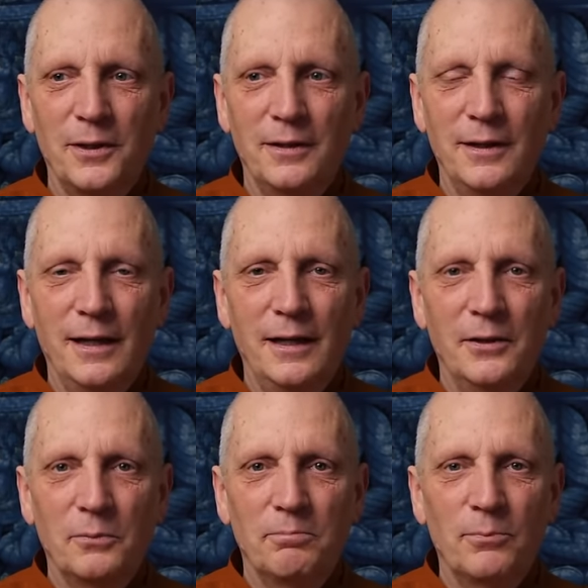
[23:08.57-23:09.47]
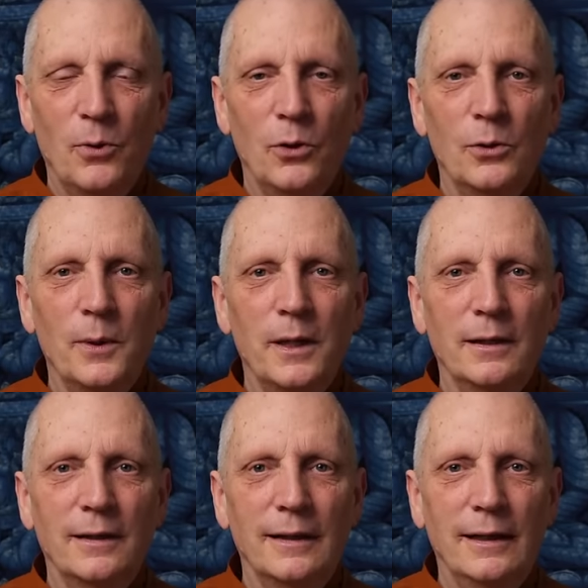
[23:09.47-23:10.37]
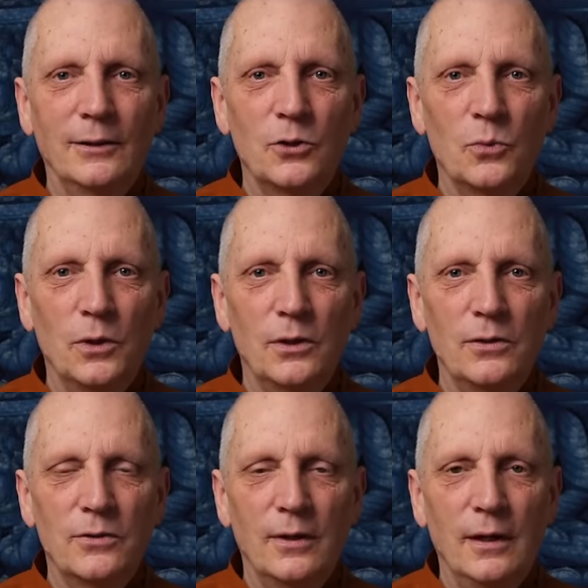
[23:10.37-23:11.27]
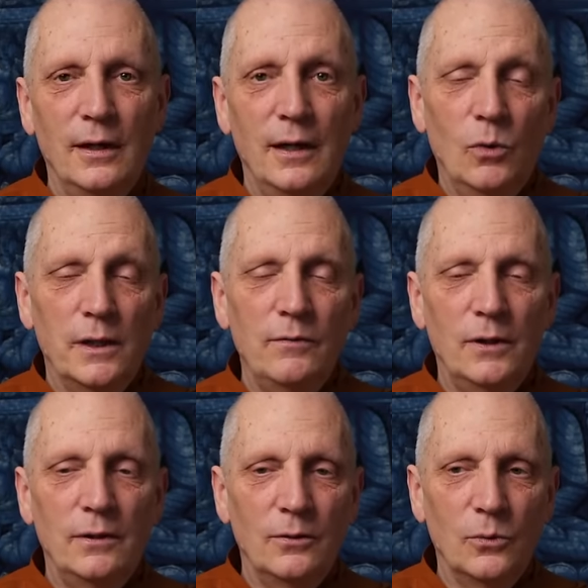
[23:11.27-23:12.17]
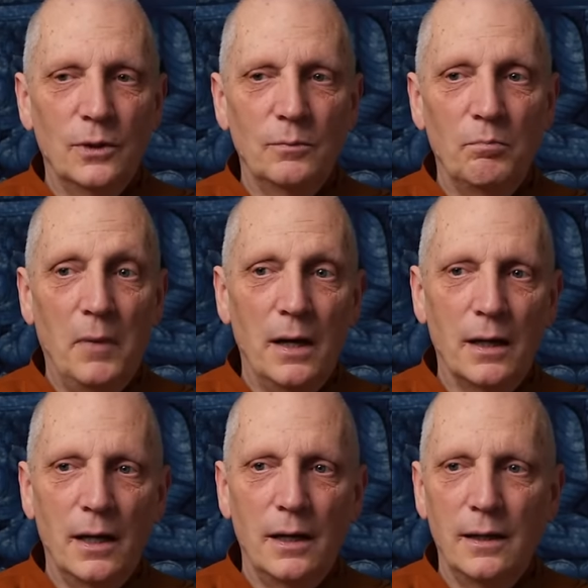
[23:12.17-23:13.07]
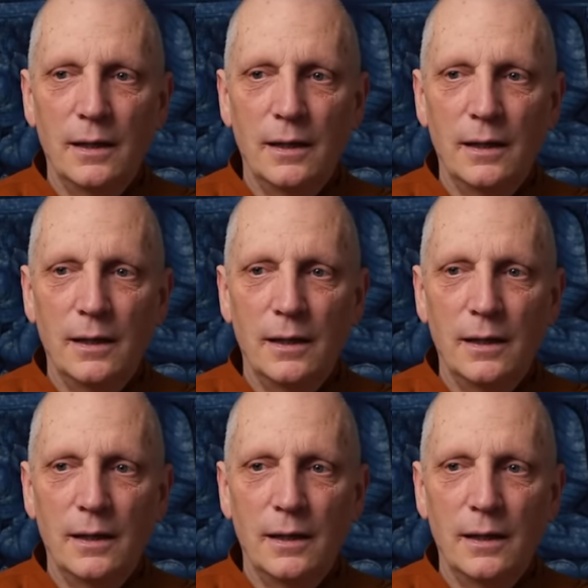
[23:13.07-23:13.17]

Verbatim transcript: They they're borrowing English words. Well, even the word monk